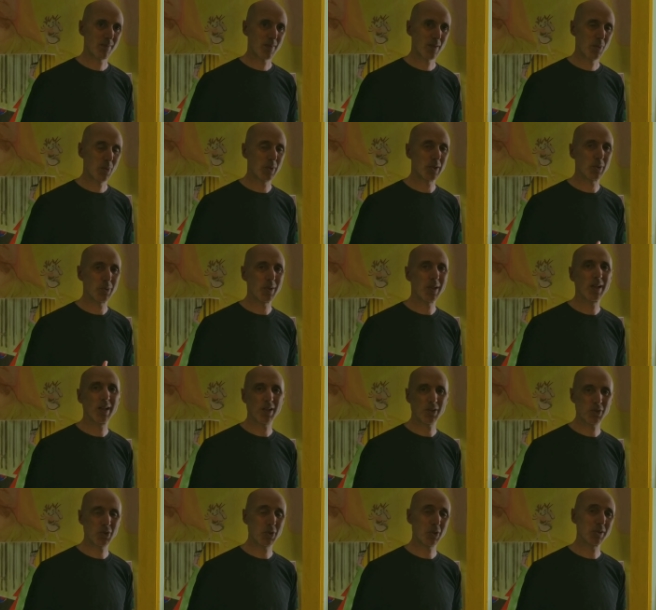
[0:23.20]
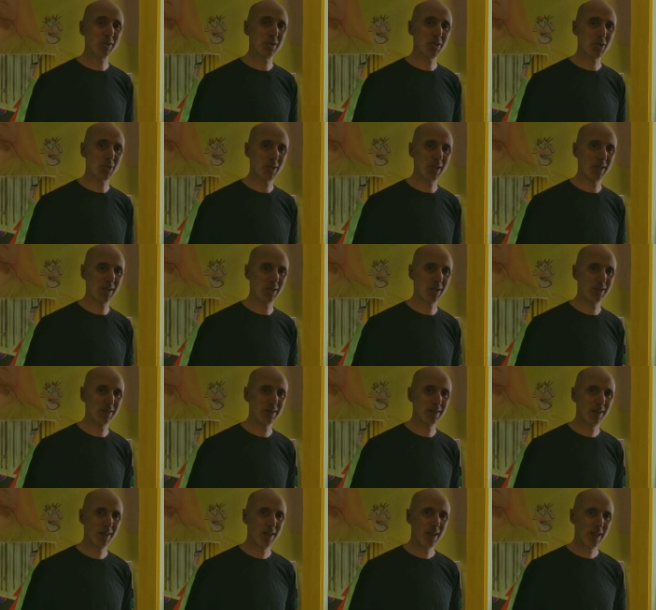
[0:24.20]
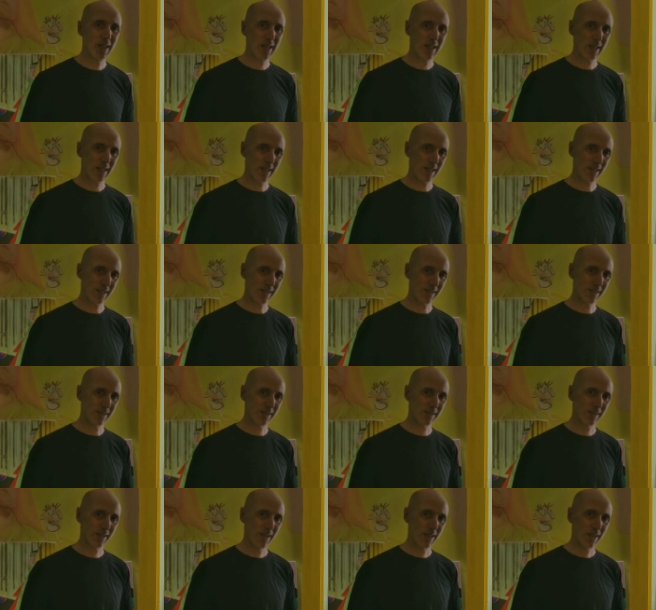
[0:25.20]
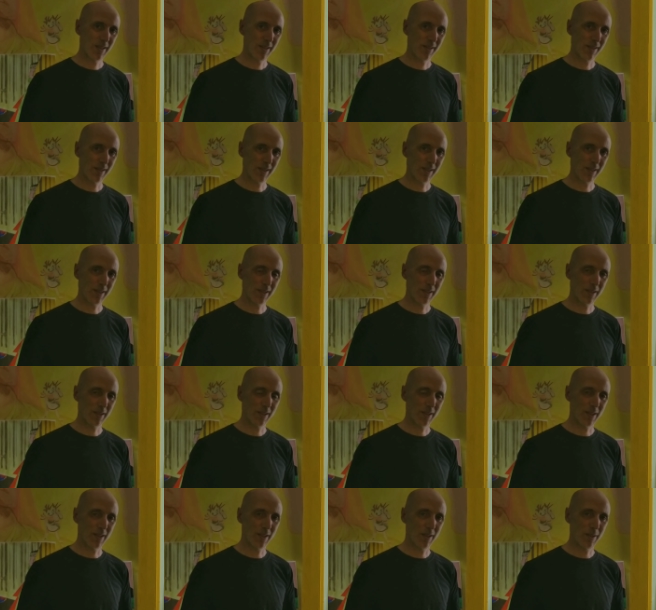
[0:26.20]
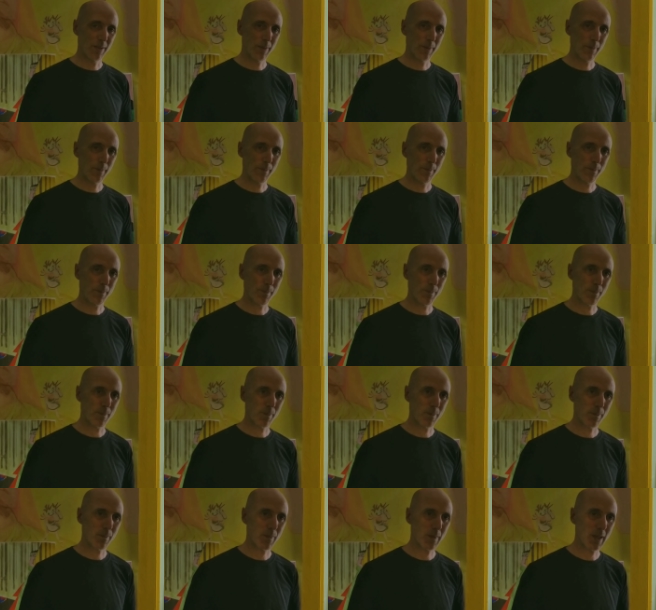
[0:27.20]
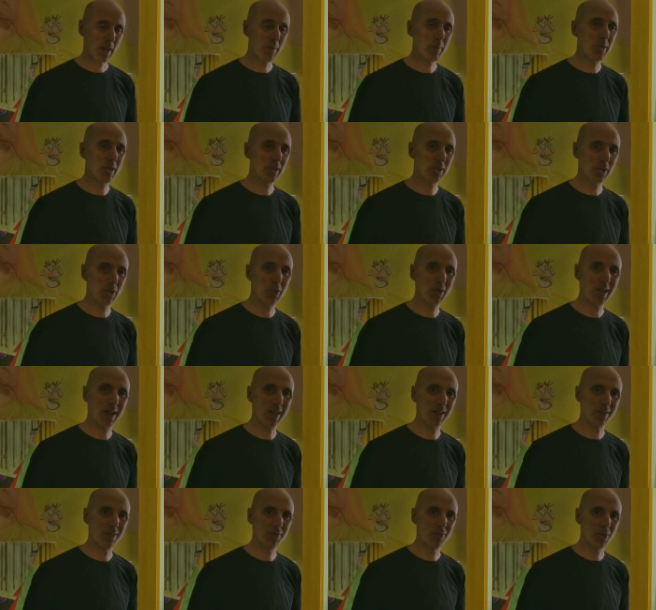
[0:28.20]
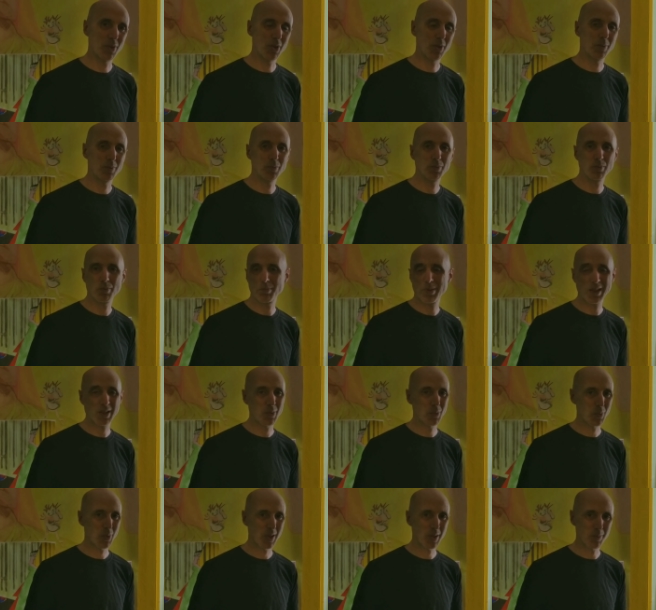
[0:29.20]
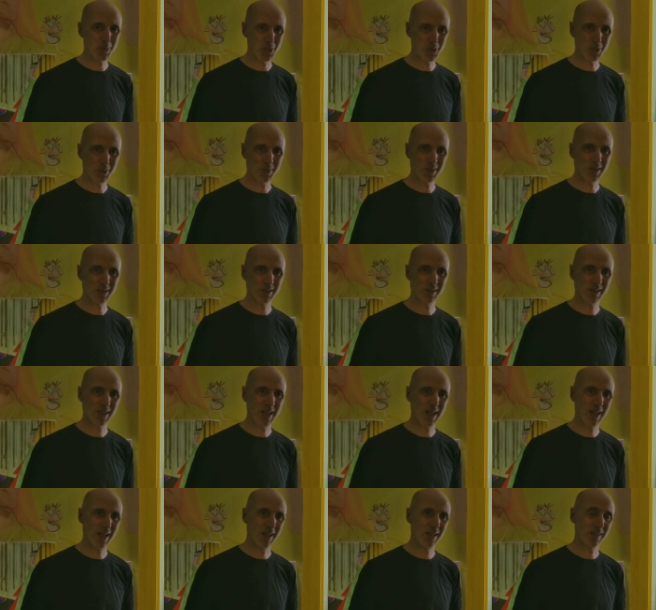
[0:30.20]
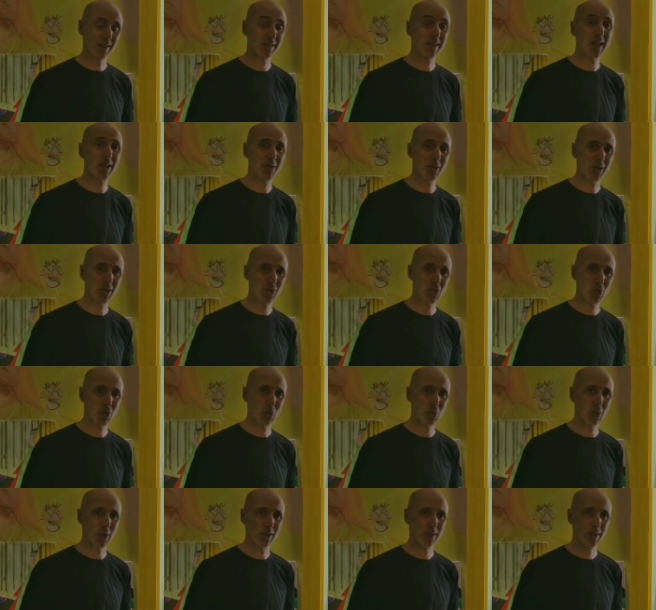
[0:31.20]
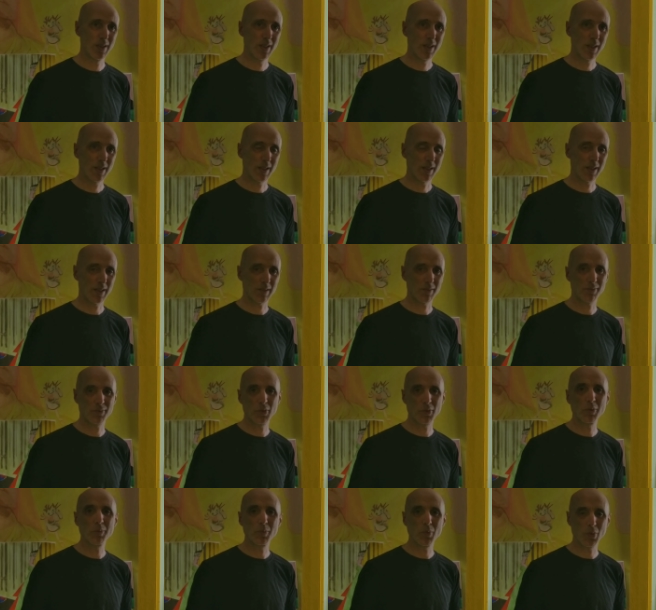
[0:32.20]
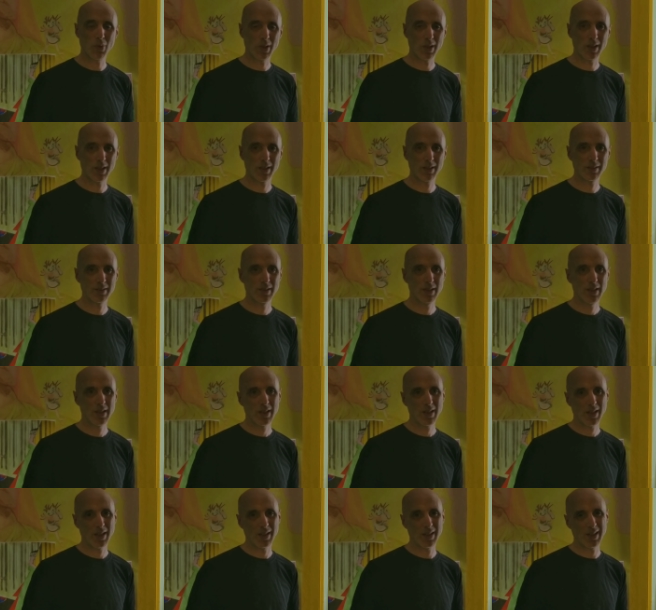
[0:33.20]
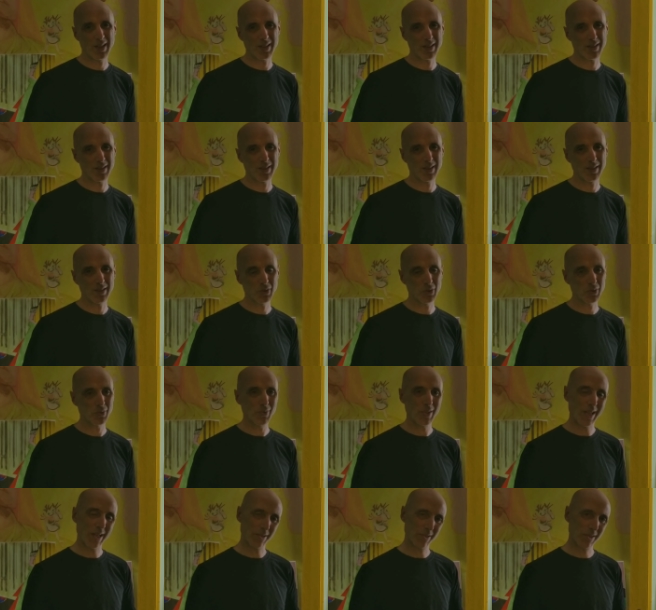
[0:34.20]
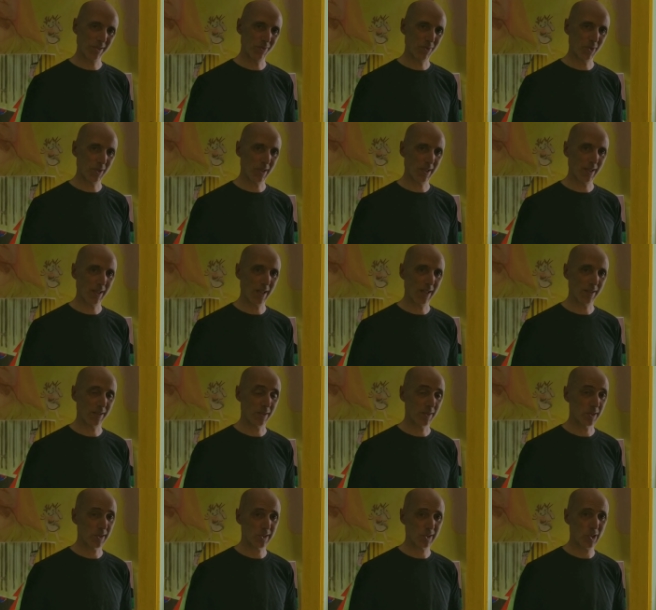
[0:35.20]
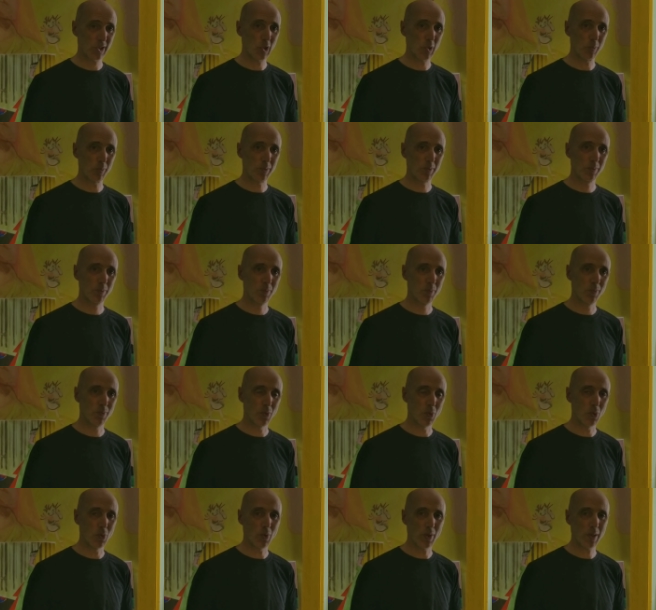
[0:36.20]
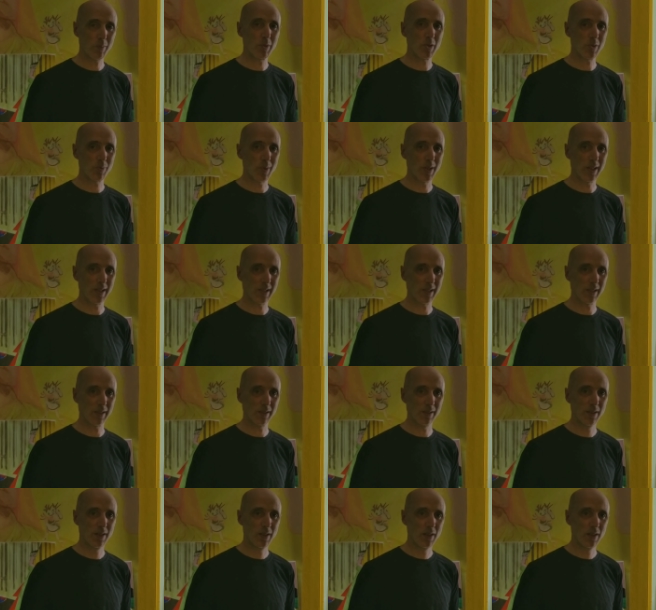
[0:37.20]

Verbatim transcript: what I really like to concentrate on is the um, images you get from black and white movies and caricature. I like film noir, I like the sort of narrative you can get and the scope for image making.